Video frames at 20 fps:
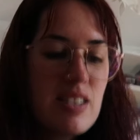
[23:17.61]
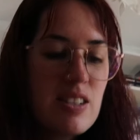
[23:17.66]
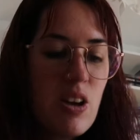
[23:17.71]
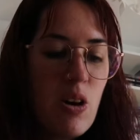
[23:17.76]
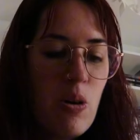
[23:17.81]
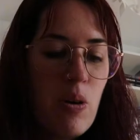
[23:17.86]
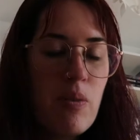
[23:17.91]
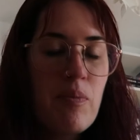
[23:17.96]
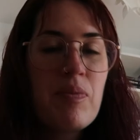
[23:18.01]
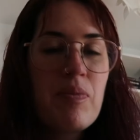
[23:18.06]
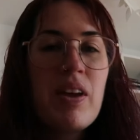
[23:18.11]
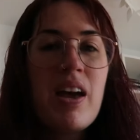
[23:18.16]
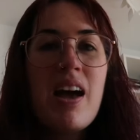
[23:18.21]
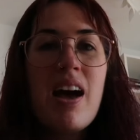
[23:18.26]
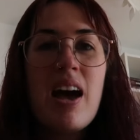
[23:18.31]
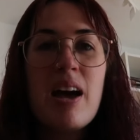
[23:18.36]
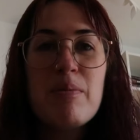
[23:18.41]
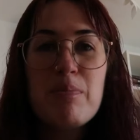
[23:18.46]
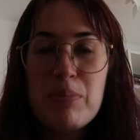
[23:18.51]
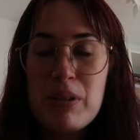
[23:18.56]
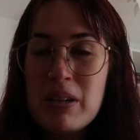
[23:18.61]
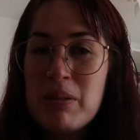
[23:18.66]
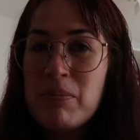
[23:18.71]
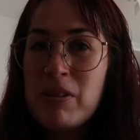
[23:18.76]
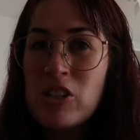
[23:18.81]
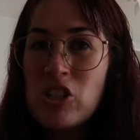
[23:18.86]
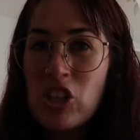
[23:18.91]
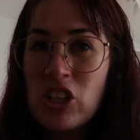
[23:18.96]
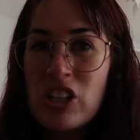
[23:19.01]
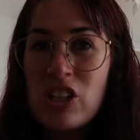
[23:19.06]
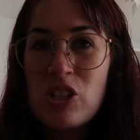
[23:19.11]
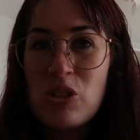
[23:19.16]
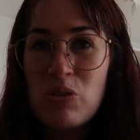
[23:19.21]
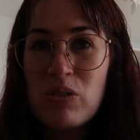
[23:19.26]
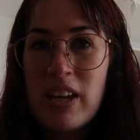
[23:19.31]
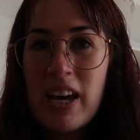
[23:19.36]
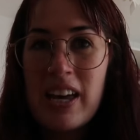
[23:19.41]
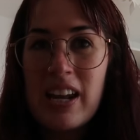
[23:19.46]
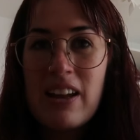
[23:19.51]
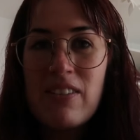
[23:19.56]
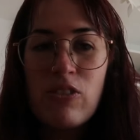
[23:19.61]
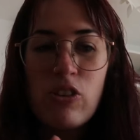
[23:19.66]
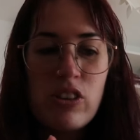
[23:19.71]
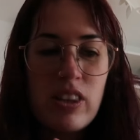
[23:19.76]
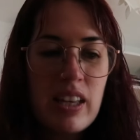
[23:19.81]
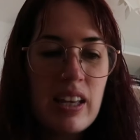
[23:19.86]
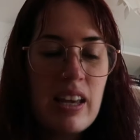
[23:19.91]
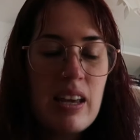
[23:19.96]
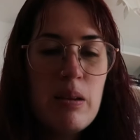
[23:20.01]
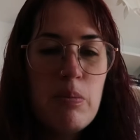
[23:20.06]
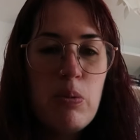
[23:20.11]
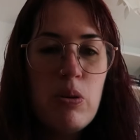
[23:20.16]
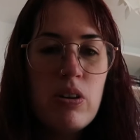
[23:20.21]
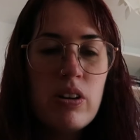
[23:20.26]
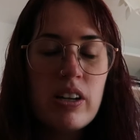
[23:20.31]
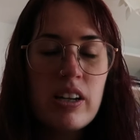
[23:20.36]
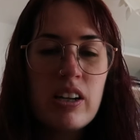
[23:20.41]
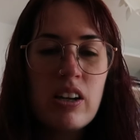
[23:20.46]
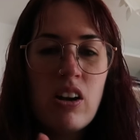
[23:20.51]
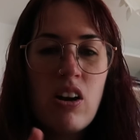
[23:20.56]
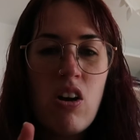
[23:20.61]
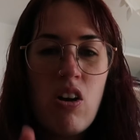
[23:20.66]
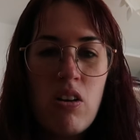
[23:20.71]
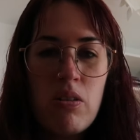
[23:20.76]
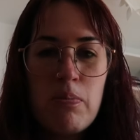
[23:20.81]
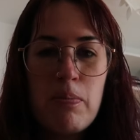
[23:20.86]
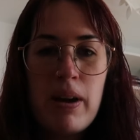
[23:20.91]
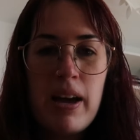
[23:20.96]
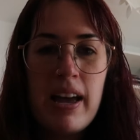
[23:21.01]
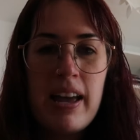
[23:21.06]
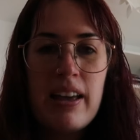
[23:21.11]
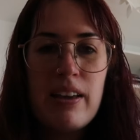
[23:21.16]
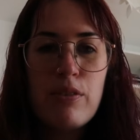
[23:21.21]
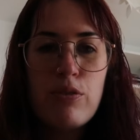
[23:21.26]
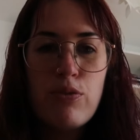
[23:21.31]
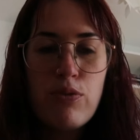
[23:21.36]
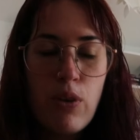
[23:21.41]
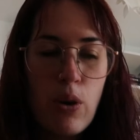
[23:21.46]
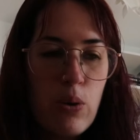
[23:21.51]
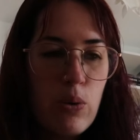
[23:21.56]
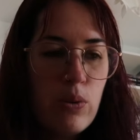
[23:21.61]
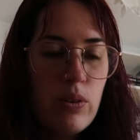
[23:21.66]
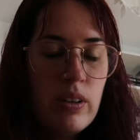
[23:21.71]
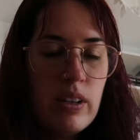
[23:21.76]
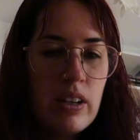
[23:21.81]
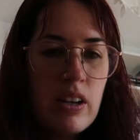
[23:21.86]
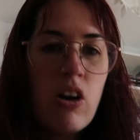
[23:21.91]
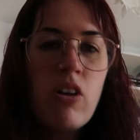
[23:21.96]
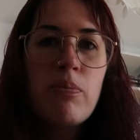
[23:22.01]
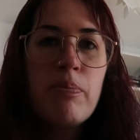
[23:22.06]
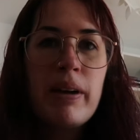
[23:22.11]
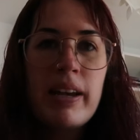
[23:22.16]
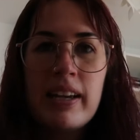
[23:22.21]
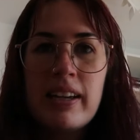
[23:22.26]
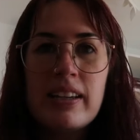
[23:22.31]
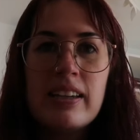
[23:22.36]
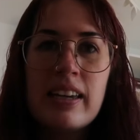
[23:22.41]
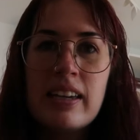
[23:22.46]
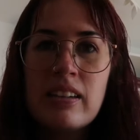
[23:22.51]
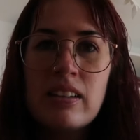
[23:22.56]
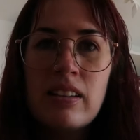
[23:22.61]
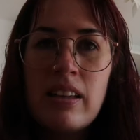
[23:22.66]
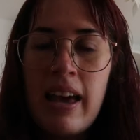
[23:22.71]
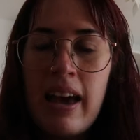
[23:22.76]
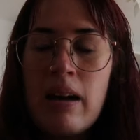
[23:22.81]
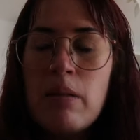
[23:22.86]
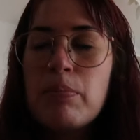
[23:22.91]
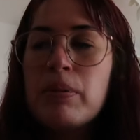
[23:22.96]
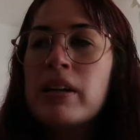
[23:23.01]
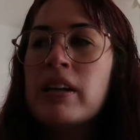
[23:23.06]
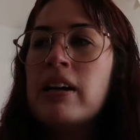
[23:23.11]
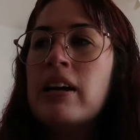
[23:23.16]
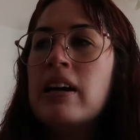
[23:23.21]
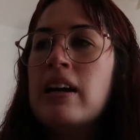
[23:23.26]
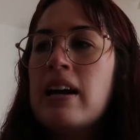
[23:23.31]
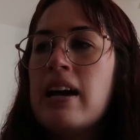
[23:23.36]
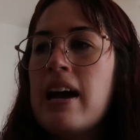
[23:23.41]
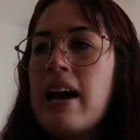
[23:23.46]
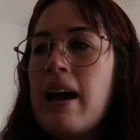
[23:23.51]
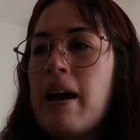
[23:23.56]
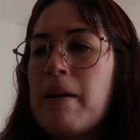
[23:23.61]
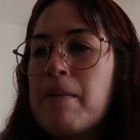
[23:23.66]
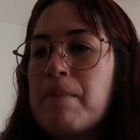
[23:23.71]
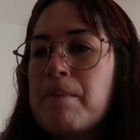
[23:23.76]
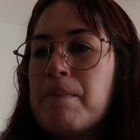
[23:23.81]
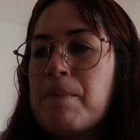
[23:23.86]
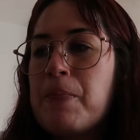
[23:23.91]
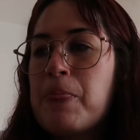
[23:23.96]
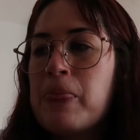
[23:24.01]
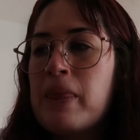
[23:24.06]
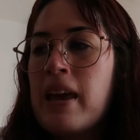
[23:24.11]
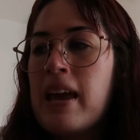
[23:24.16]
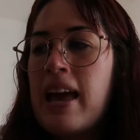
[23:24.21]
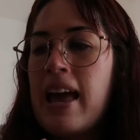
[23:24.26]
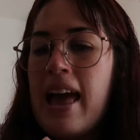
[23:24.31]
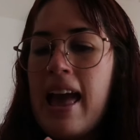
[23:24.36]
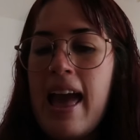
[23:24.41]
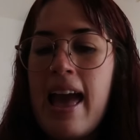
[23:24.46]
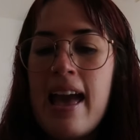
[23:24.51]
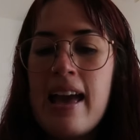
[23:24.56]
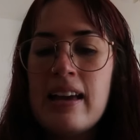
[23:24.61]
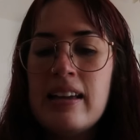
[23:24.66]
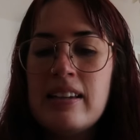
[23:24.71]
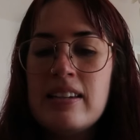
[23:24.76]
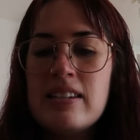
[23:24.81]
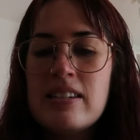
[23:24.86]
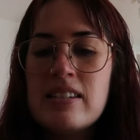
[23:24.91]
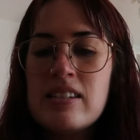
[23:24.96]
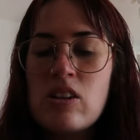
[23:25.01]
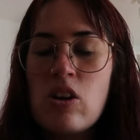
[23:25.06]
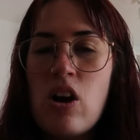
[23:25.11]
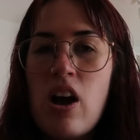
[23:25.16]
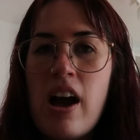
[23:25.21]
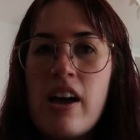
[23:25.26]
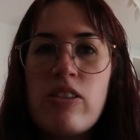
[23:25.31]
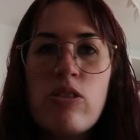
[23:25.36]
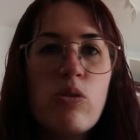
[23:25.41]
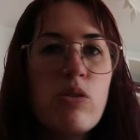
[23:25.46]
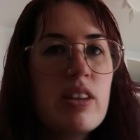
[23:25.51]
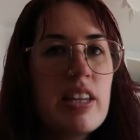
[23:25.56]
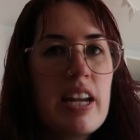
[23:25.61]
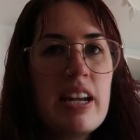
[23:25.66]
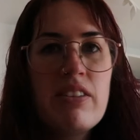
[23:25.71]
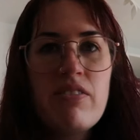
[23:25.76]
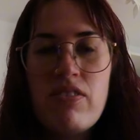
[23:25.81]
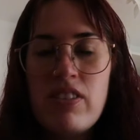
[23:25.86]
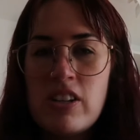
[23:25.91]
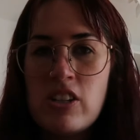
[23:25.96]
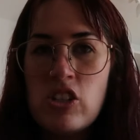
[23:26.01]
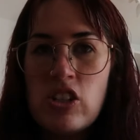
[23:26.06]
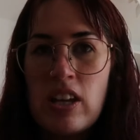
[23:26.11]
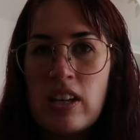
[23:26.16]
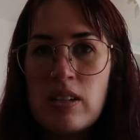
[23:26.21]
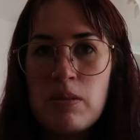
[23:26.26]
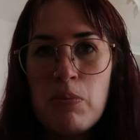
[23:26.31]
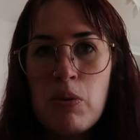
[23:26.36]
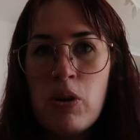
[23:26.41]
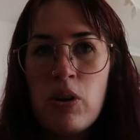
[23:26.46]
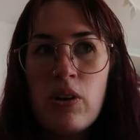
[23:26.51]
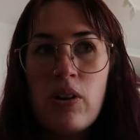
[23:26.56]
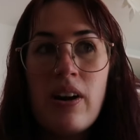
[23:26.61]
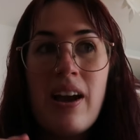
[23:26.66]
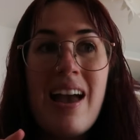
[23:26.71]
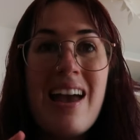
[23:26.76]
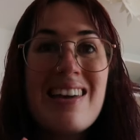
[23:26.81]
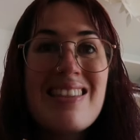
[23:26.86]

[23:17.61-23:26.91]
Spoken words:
So I'm pretty much gonna do that. I've got the ebook on my phone, on my Kindle app, and I thought that I'd finish that tomorrow.